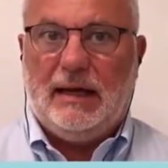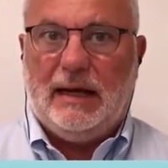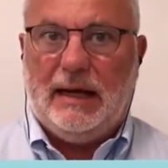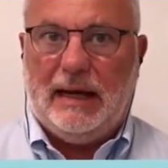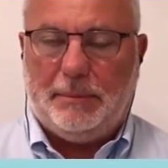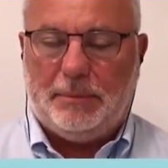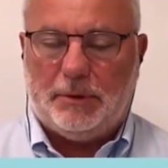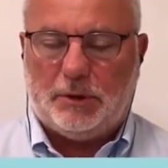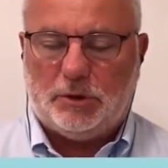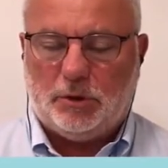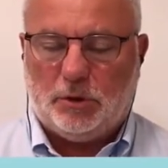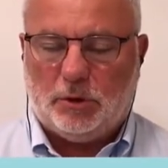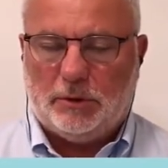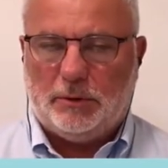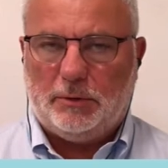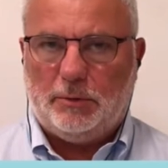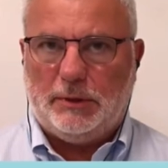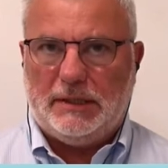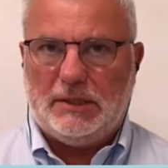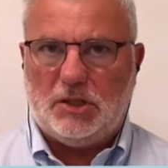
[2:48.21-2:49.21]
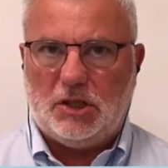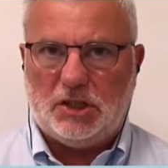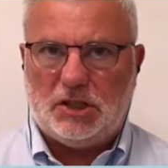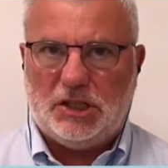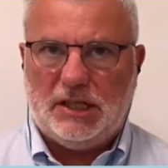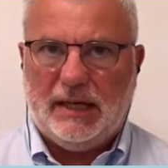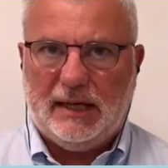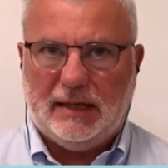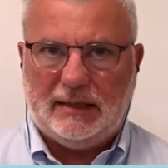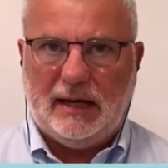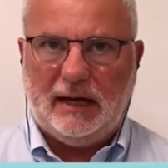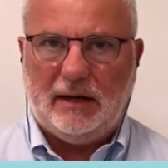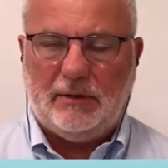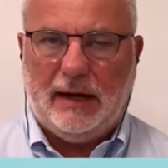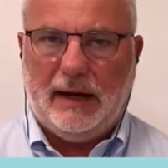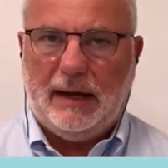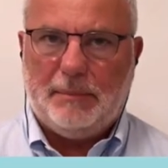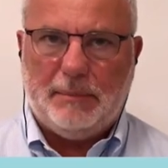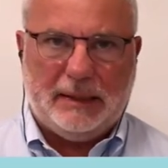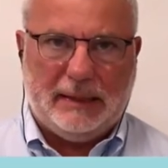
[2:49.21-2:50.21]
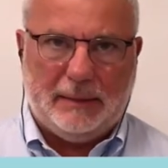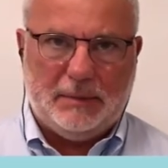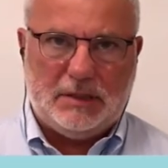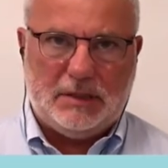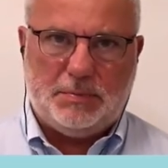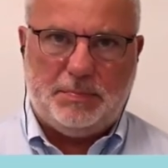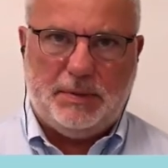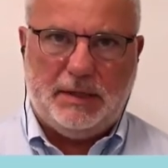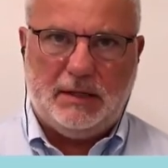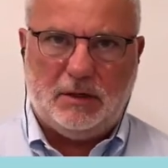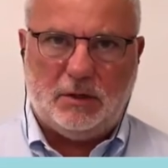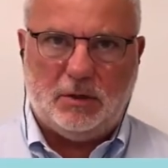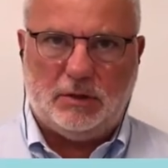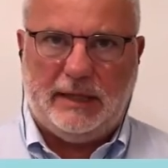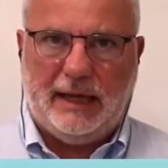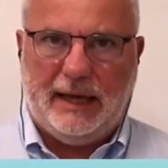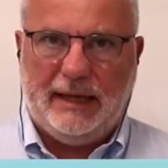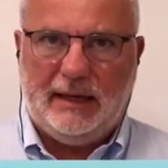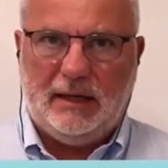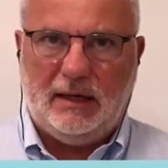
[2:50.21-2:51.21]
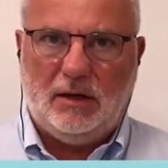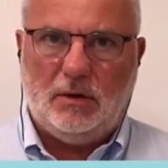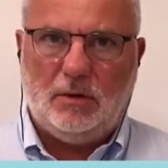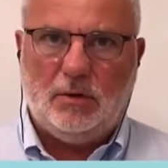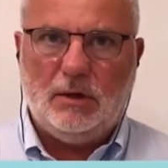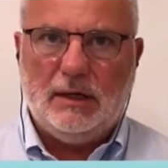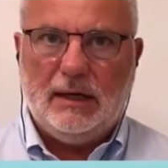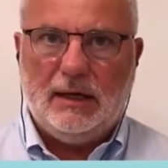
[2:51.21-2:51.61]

laboratory research here at RI. My name is Peter Kotanko.